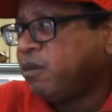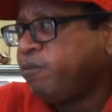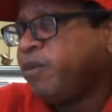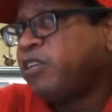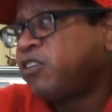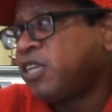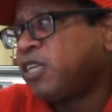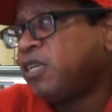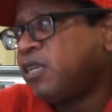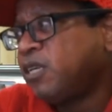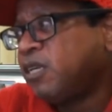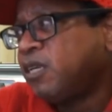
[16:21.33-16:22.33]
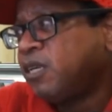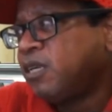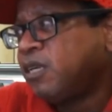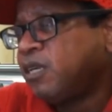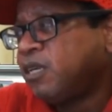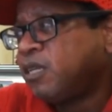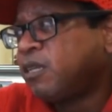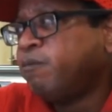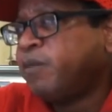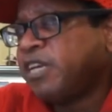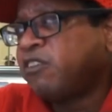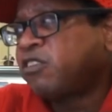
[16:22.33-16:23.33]
mention
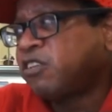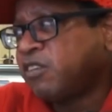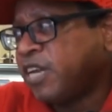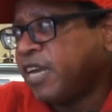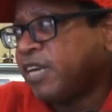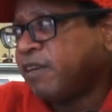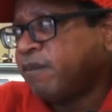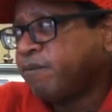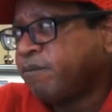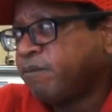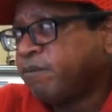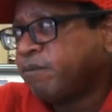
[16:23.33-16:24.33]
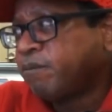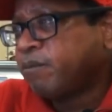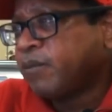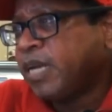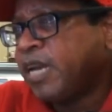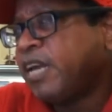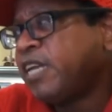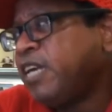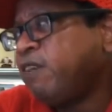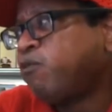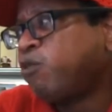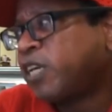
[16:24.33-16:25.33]
the minister's name and that
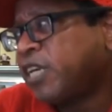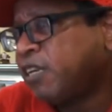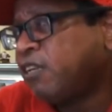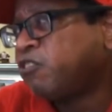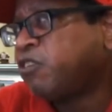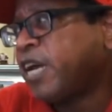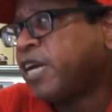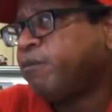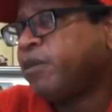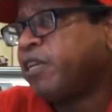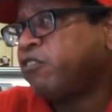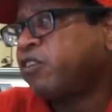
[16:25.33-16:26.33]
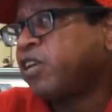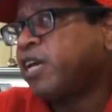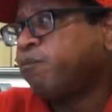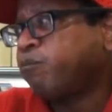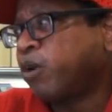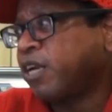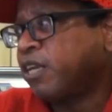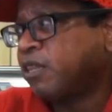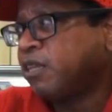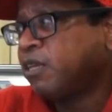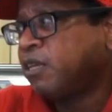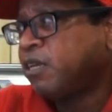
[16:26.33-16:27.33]
evil killer's name in the same breath.
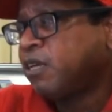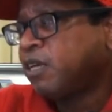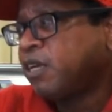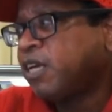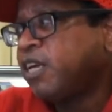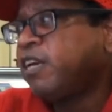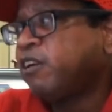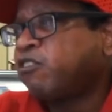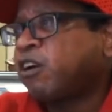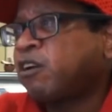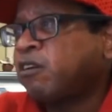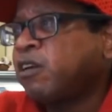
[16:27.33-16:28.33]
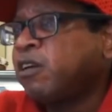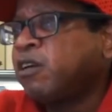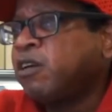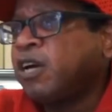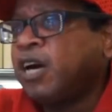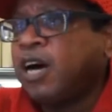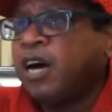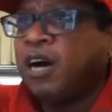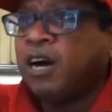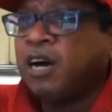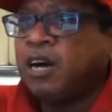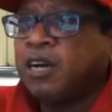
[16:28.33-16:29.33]
He is a
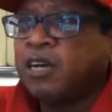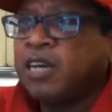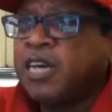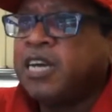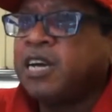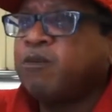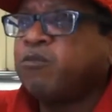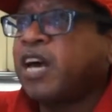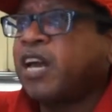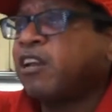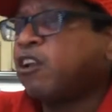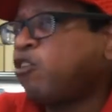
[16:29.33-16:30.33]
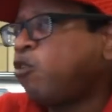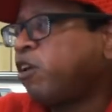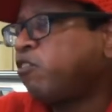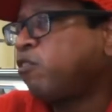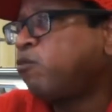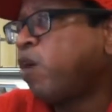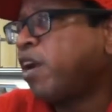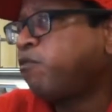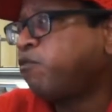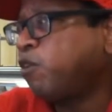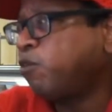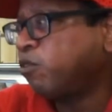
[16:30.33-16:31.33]
uh, he comes out of the loins of
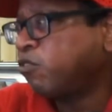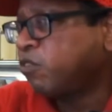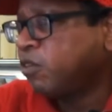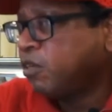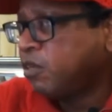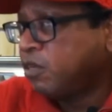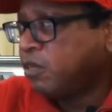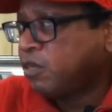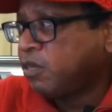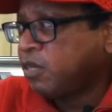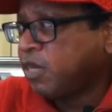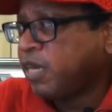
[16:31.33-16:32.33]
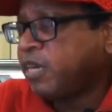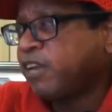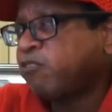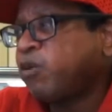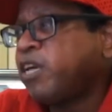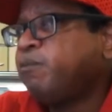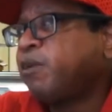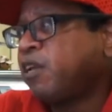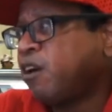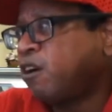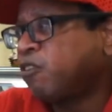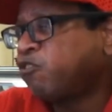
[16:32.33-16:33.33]
white folks, and that's where he
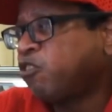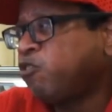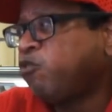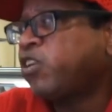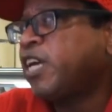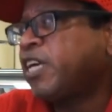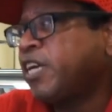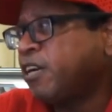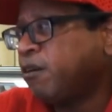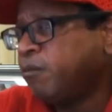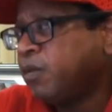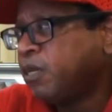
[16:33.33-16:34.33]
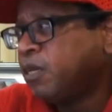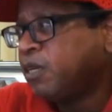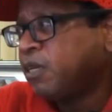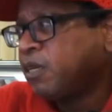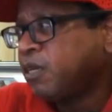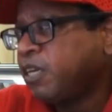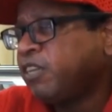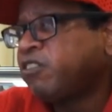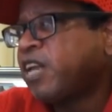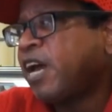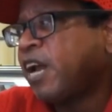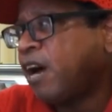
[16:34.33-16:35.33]
belongs. So you take him. He's
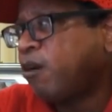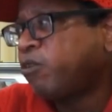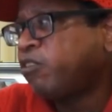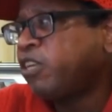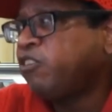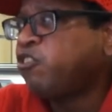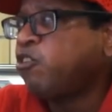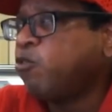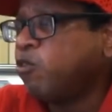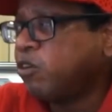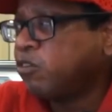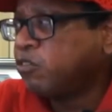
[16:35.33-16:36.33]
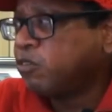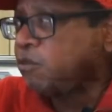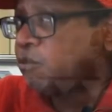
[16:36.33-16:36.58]
not ours. He's yours.